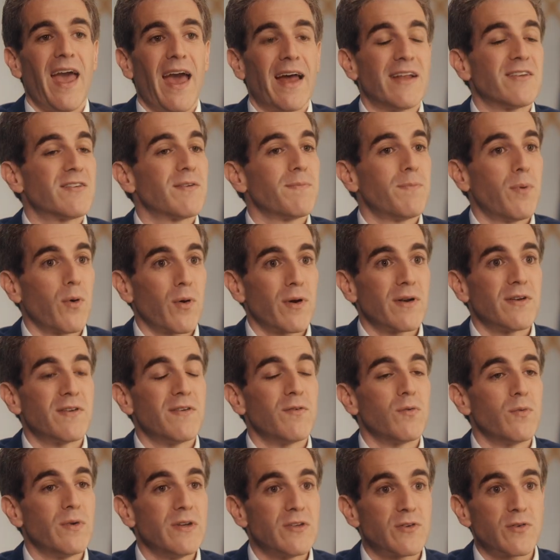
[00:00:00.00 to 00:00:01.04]
it's important to
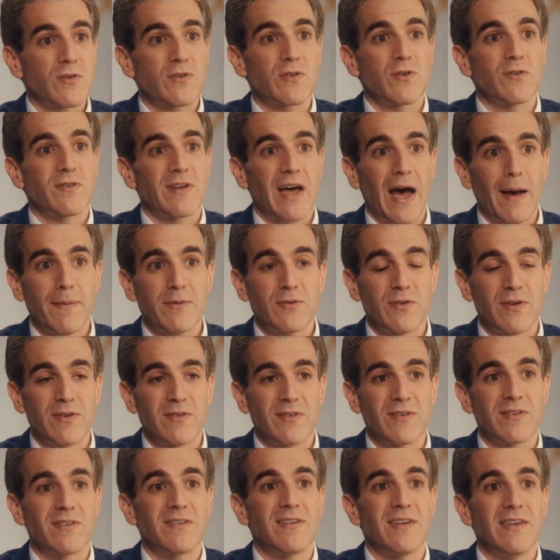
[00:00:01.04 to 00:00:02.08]
research those options
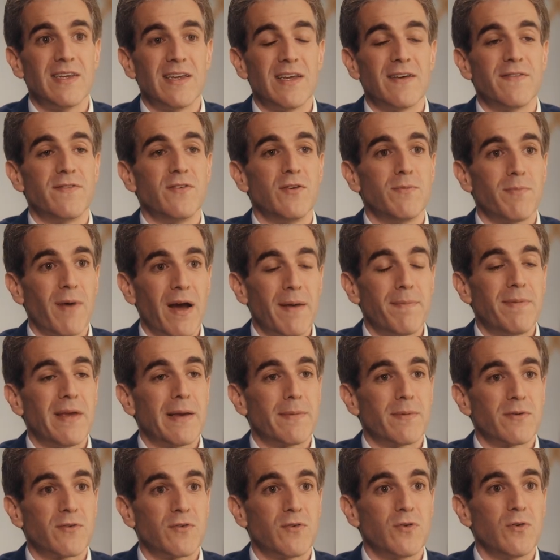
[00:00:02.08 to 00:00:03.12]
to see if you might be
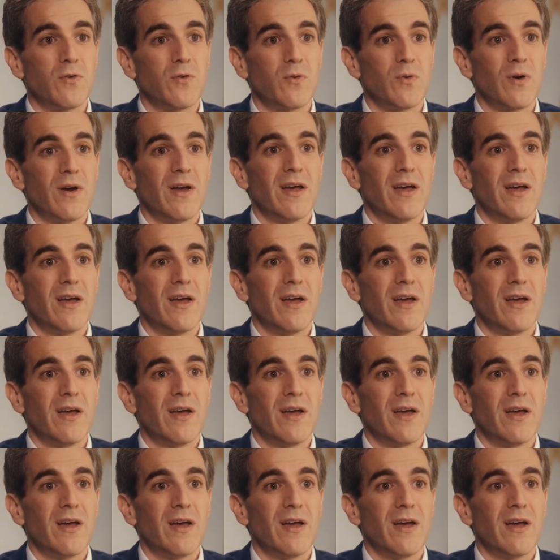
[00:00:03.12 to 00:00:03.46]
able to